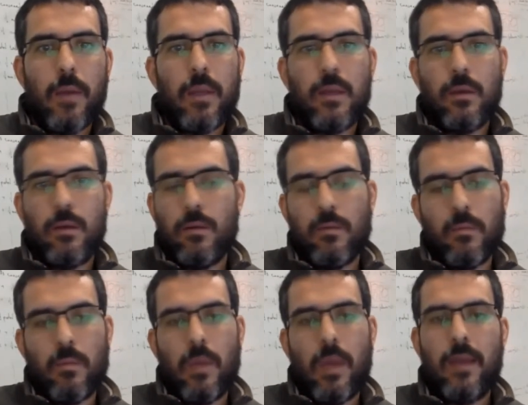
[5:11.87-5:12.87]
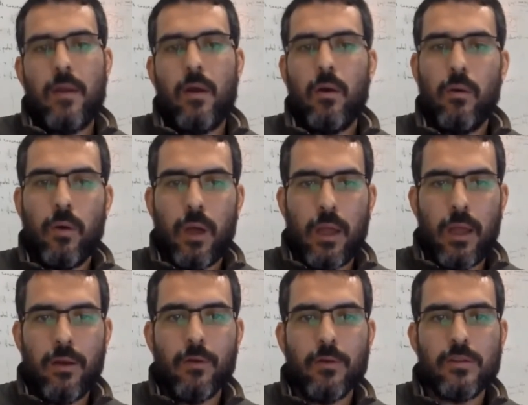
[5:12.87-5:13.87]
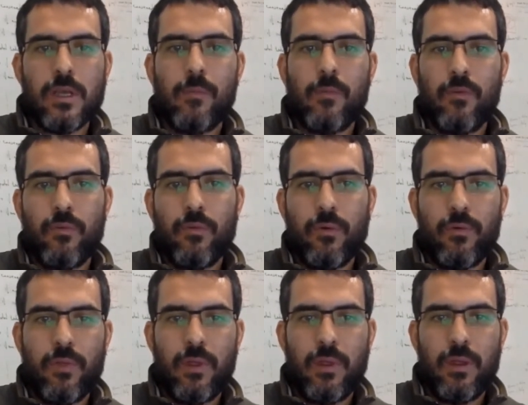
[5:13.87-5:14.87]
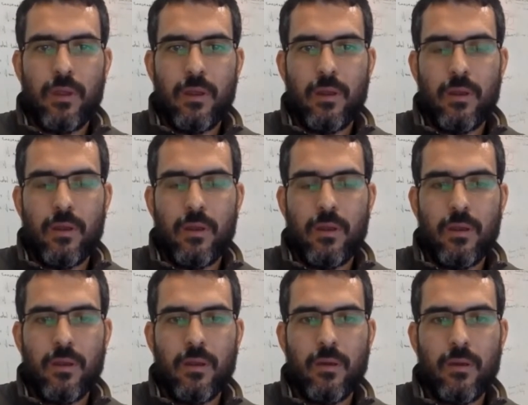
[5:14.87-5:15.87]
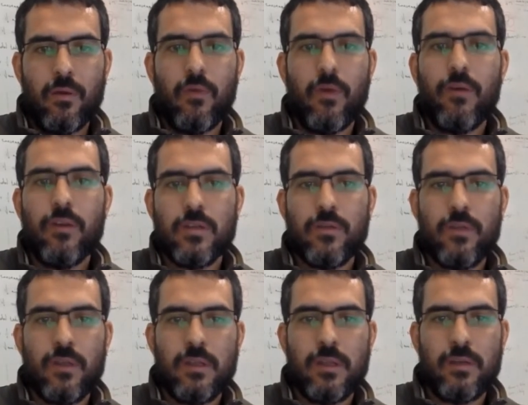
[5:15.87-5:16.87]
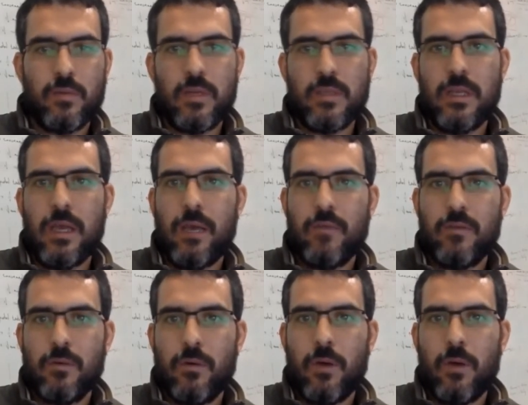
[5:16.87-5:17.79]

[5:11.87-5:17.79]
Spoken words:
I mean, I know some of the co-founders of the Data Transparency Lab,